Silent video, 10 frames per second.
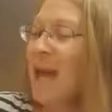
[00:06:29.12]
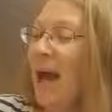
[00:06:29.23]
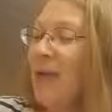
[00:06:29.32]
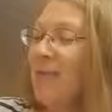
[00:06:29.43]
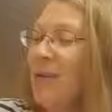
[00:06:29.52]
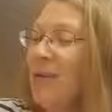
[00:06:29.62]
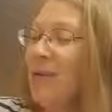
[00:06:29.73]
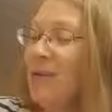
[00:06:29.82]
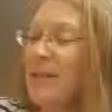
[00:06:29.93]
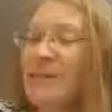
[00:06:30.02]
I feel
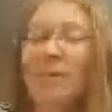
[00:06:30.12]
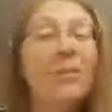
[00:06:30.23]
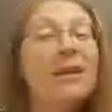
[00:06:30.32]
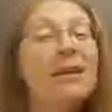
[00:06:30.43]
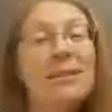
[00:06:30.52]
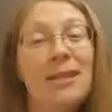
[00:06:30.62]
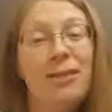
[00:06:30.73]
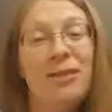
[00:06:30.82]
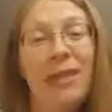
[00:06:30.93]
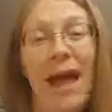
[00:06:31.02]
there is something
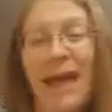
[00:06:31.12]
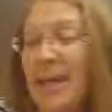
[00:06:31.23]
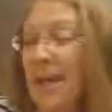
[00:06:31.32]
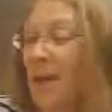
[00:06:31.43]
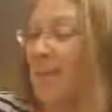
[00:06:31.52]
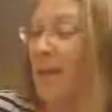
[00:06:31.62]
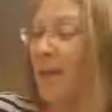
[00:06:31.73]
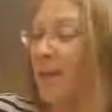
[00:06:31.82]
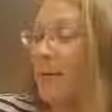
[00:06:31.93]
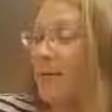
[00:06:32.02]
essential lacking in
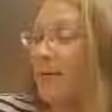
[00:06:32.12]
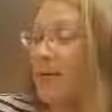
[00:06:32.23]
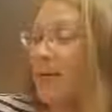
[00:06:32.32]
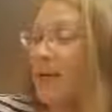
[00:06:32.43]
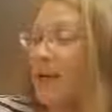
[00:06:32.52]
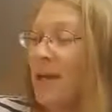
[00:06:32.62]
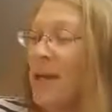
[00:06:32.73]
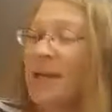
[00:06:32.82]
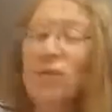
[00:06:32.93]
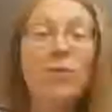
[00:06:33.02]
me.
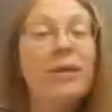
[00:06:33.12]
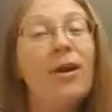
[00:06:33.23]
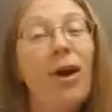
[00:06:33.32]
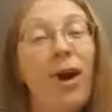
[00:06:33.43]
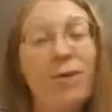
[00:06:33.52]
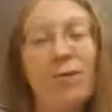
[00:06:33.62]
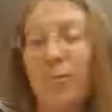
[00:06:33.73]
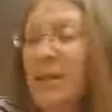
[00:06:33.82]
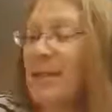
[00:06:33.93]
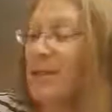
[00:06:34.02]
It's really hard for
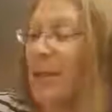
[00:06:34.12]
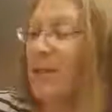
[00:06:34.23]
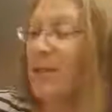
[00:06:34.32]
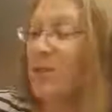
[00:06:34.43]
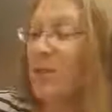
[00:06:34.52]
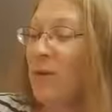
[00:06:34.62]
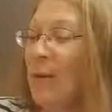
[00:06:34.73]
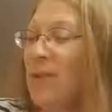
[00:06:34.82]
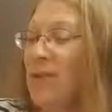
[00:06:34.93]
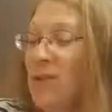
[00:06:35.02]
me to settle into a
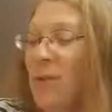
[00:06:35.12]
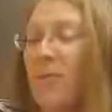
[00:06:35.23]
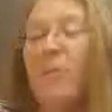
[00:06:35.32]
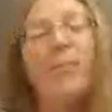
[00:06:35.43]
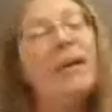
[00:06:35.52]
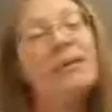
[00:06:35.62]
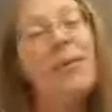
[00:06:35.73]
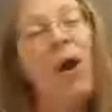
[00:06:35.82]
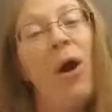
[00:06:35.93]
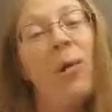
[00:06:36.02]
relationship because
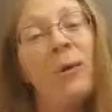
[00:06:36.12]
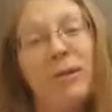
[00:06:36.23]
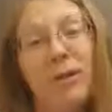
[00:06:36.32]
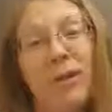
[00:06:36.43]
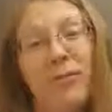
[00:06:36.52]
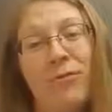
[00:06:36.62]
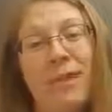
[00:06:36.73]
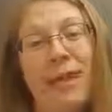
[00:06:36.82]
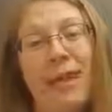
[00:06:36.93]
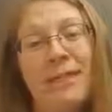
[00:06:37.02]
I'm always looking for
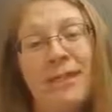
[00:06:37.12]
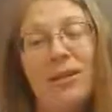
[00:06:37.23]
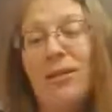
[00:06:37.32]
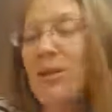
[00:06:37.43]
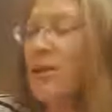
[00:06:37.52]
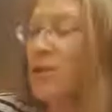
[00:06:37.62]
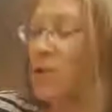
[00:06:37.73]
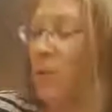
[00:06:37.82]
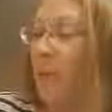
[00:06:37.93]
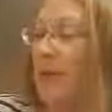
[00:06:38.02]
the ideal
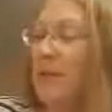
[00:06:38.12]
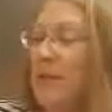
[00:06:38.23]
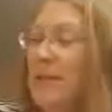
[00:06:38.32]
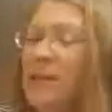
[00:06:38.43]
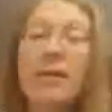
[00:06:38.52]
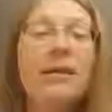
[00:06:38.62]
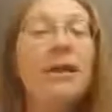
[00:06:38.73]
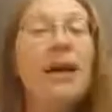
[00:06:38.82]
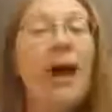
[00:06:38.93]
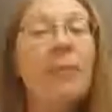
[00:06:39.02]
soulmate.
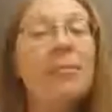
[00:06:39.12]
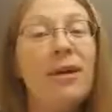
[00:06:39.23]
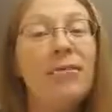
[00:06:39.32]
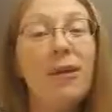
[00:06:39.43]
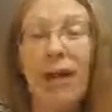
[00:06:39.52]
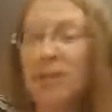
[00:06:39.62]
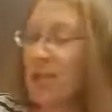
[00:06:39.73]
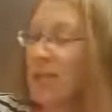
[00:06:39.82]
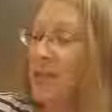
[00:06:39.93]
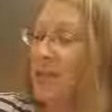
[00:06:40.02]
I'm
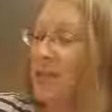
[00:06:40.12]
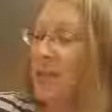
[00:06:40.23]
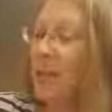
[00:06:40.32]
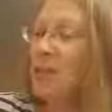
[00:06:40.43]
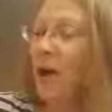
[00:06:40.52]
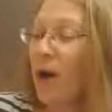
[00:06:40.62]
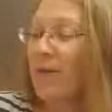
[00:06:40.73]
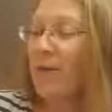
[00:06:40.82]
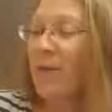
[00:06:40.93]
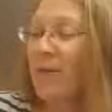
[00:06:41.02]
self-conscious. It's hard
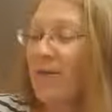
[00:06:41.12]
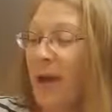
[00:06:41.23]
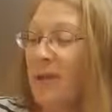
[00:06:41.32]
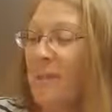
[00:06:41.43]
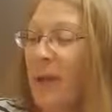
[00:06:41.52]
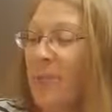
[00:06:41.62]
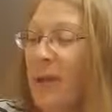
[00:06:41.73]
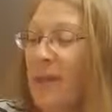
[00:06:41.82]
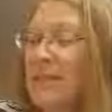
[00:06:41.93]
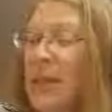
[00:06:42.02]
for me to find my
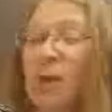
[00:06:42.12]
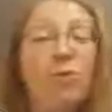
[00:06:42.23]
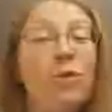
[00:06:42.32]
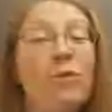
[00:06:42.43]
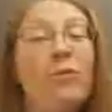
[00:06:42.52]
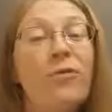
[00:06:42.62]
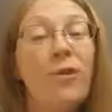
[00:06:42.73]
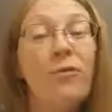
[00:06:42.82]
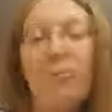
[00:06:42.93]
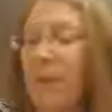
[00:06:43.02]
place in a room
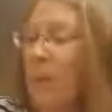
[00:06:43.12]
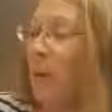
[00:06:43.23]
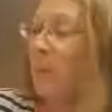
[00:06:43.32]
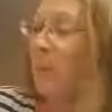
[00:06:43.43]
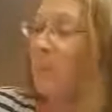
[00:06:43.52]
full of people.